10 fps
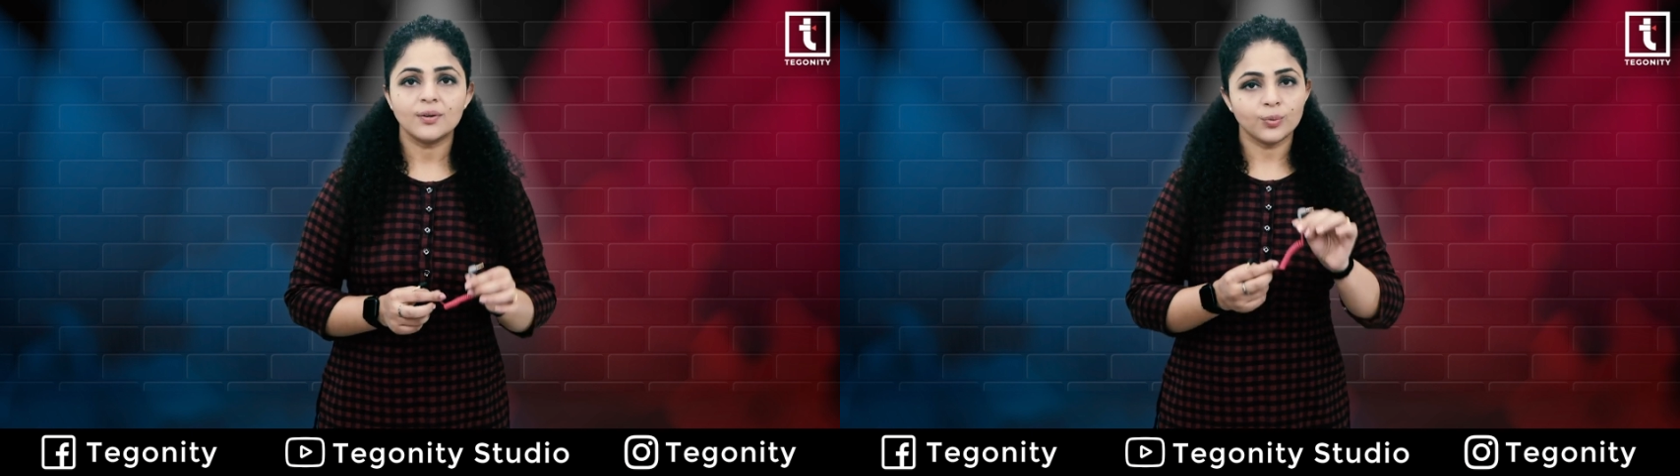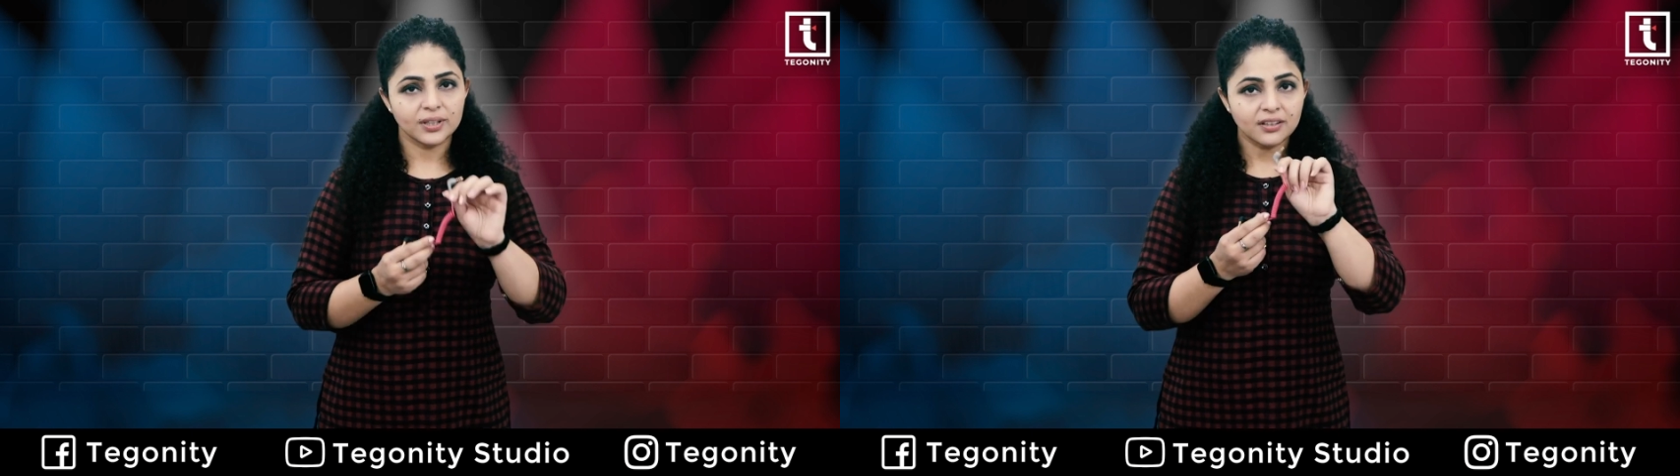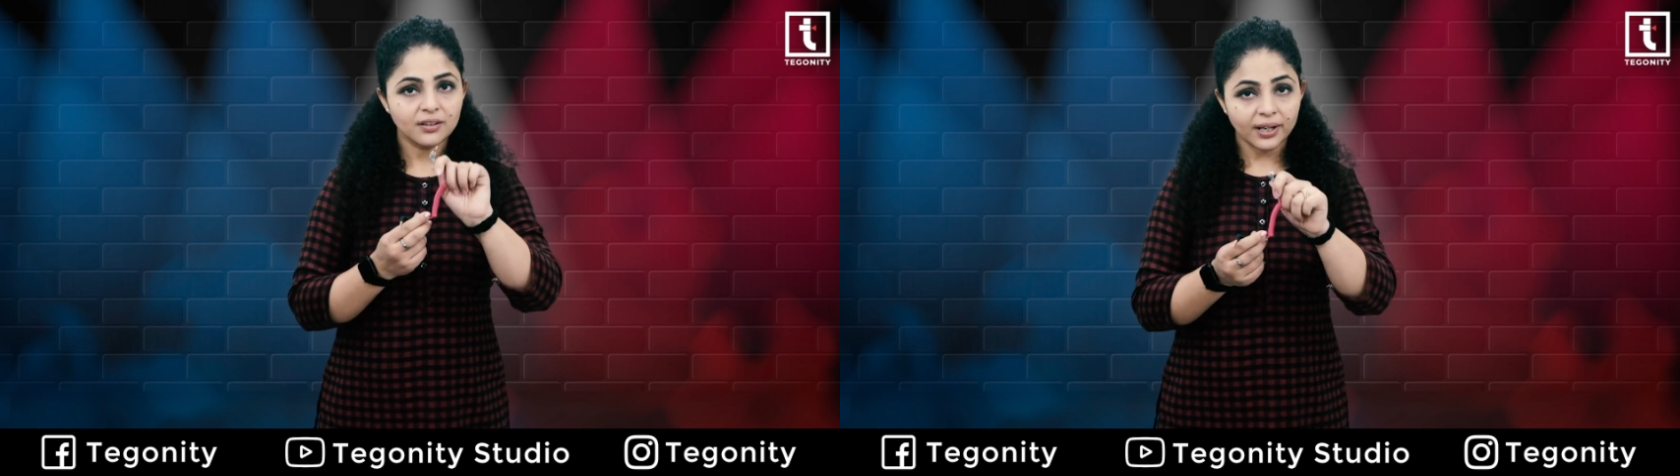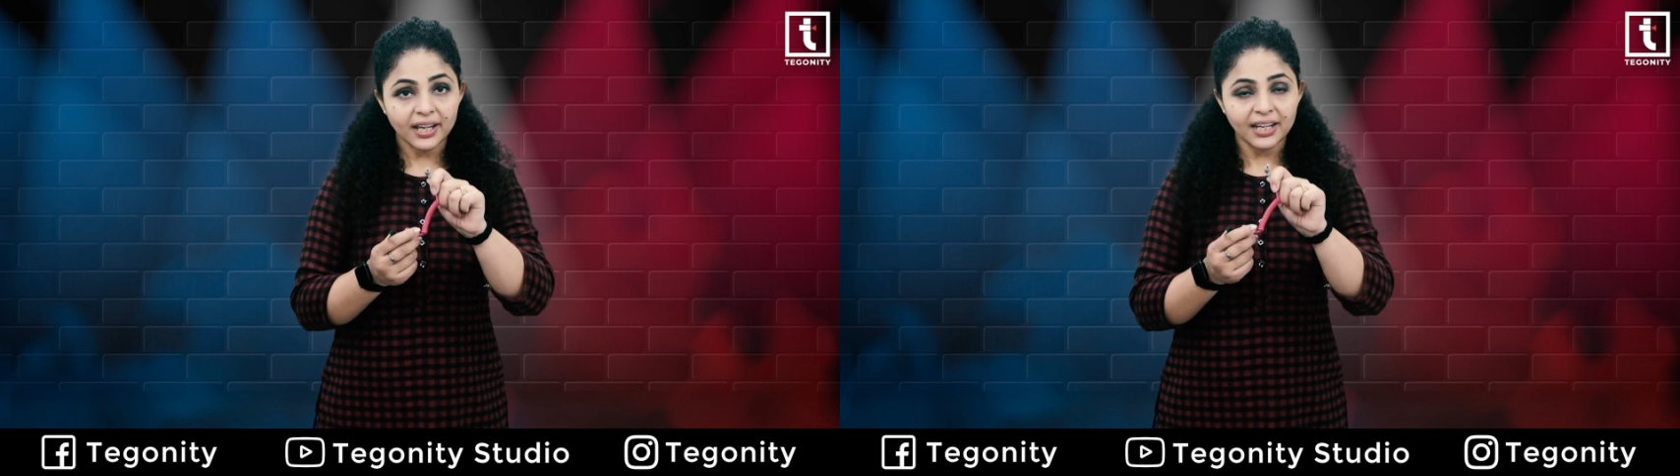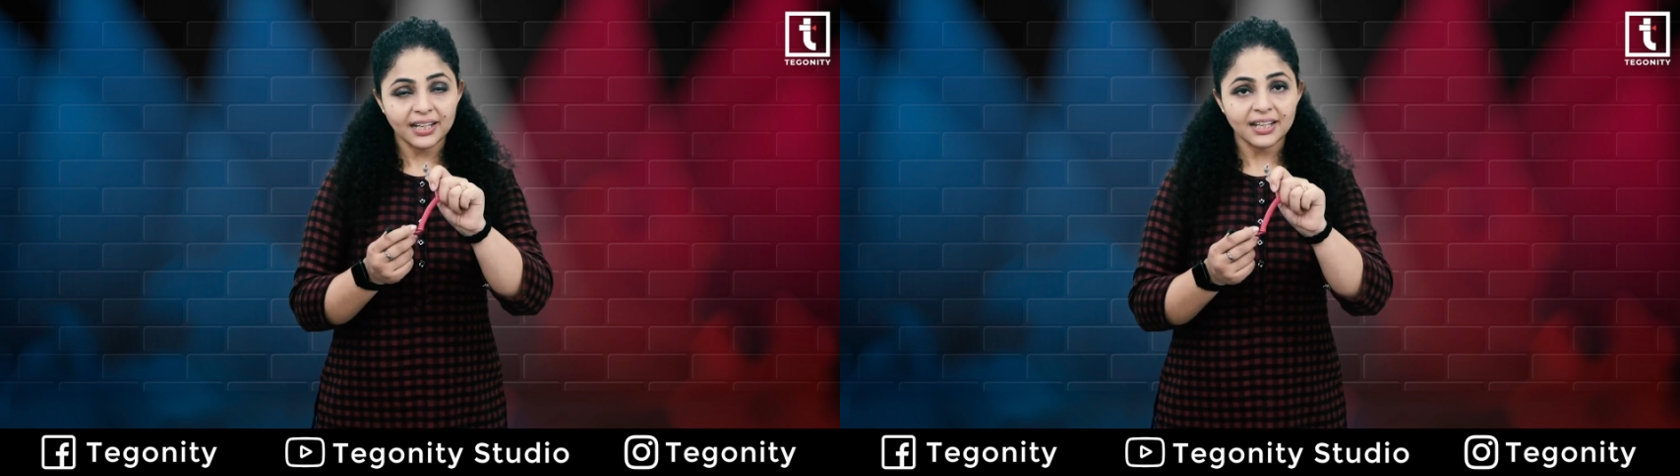with
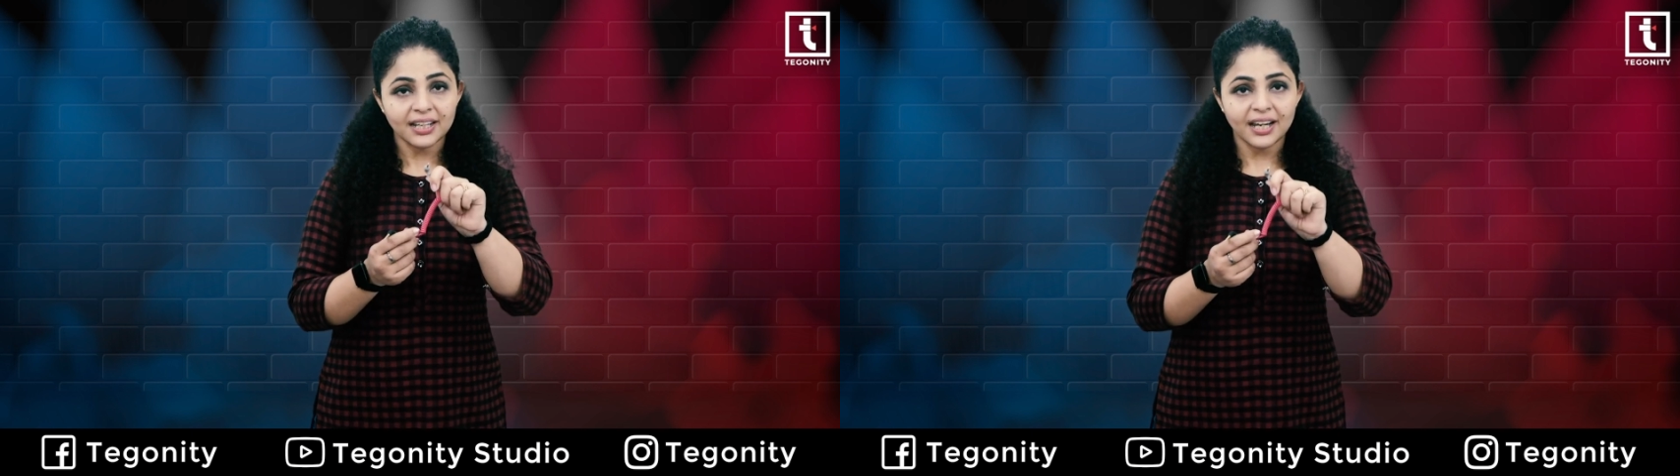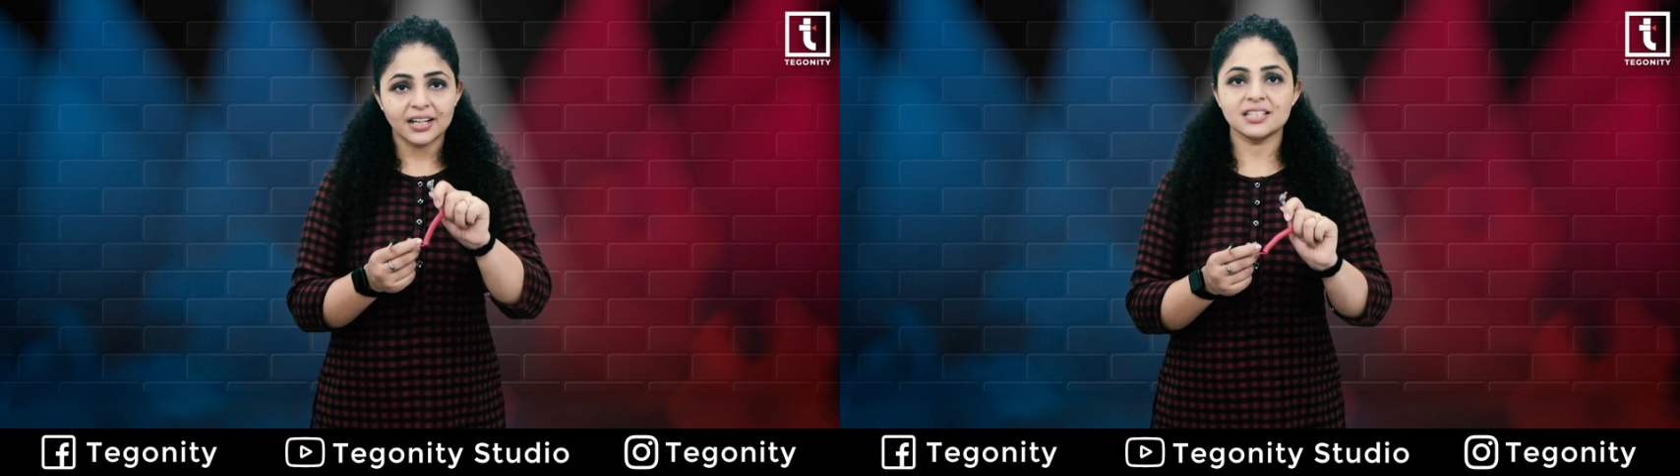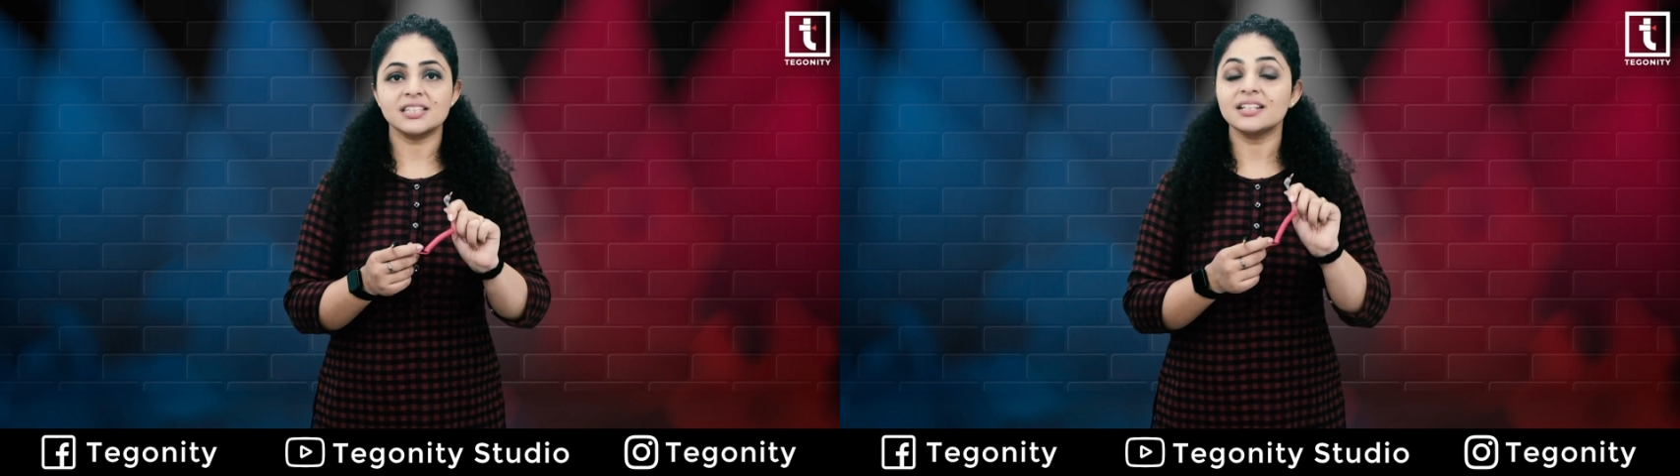gray indicates